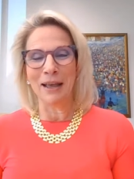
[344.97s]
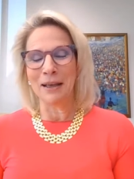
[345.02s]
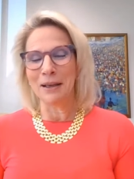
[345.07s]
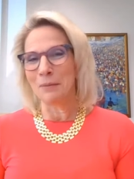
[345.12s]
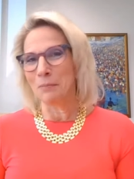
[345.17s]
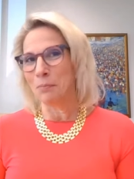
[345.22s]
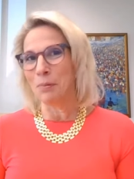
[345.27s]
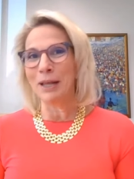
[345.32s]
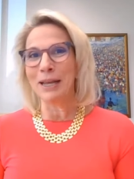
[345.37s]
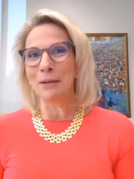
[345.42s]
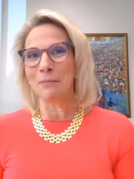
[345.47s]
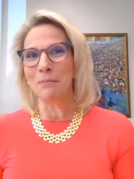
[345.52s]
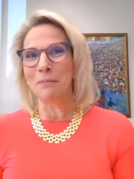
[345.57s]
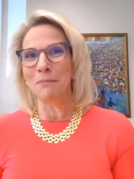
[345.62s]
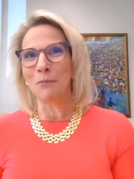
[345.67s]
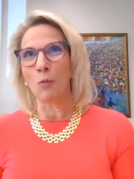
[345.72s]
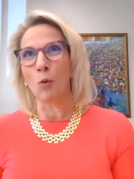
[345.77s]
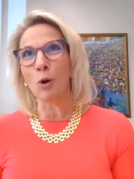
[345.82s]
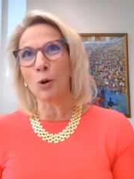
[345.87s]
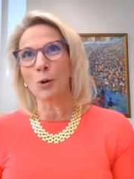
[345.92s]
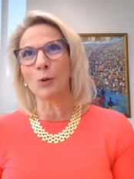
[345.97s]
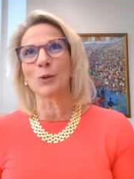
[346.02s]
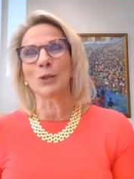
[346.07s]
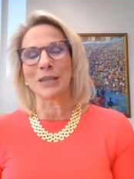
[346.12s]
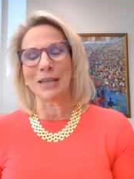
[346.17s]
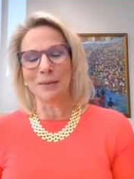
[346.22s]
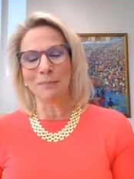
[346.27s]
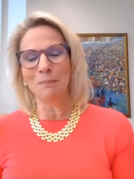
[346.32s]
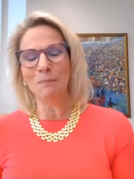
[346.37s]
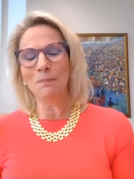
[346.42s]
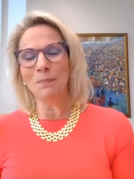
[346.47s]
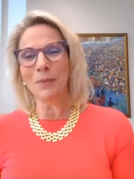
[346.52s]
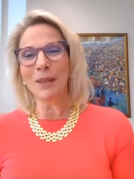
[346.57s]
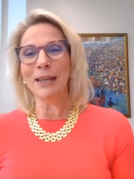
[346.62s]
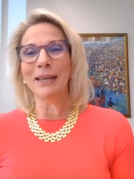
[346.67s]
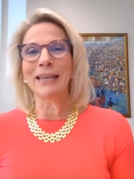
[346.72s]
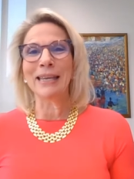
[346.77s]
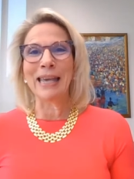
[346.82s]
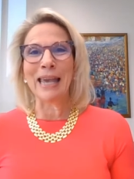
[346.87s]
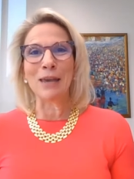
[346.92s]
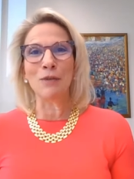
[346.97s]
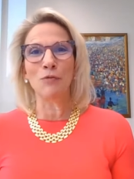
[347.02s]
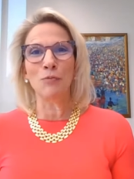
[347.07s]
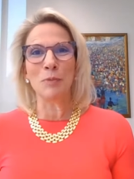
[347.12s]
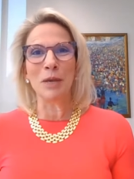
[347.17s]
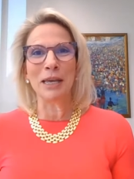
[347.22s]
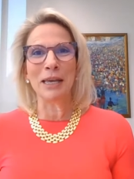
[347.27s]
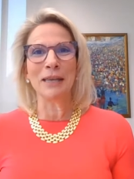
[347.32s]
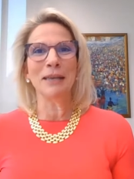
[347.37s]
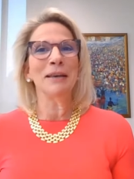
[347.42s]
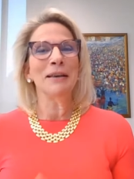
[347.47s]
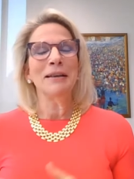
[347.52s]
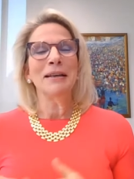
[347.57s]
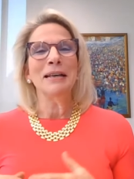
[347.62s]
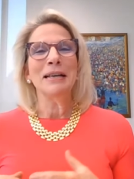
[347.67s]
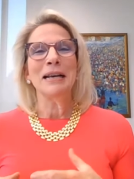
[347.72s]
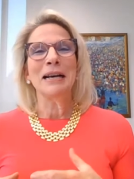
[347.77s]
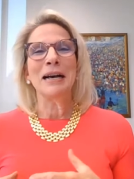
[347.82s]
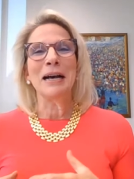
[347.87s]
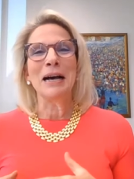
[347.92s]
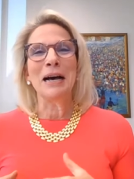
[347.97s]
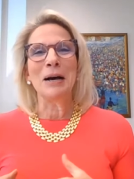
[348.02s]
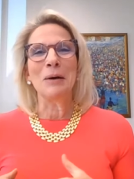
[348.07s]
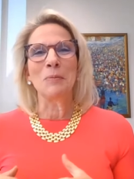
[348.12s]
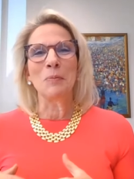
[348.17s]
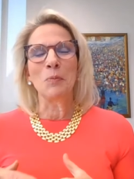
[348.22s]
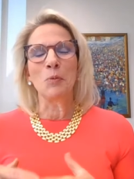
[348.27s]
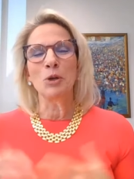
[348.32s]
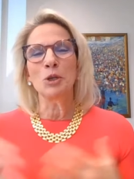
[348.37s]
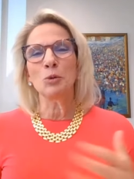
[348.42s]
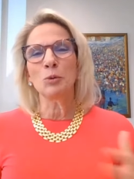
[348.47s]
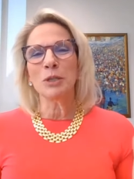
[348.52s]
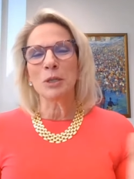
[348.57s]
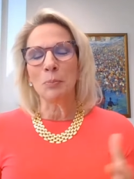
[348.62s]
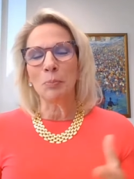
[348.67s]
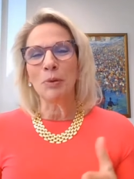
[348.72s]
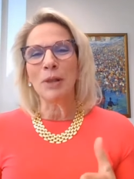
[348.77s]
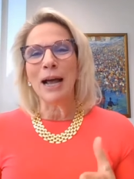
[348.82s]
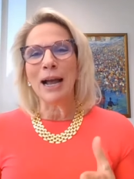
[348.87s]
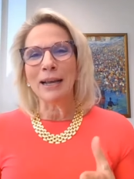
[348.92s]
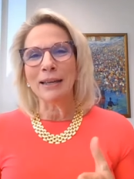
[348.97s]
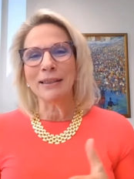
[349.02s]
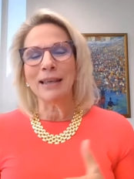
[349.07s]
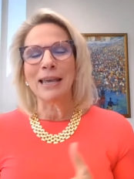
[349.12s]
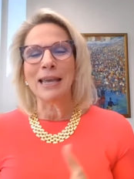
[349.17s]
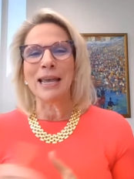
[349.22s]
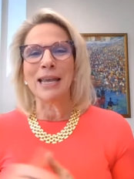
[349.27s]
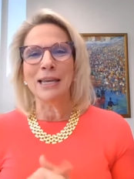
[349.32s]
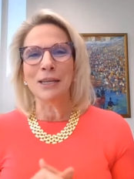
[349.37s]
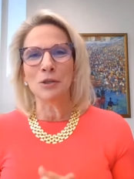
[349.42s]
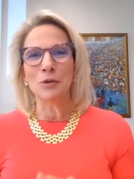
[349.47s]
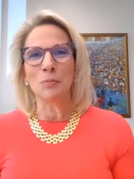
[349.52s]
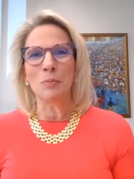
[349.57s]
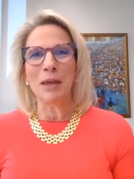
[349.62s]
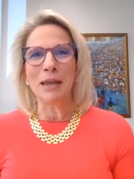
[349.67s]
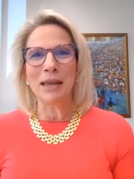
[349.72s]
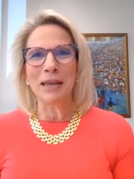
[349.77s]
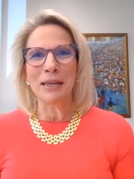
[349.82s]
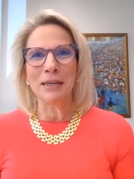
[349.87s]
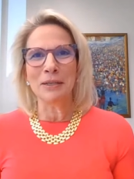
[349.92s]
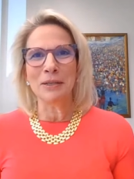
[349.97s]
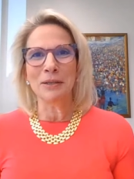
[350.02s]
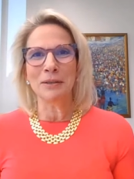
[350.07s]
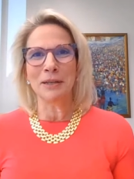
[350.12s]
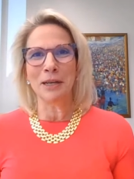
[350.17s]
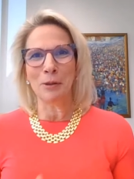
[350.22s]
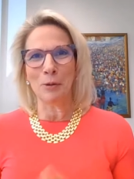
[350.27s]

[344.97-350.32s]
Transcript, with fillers: uh, plant workers gave me, uh, which was a plaque they handmade.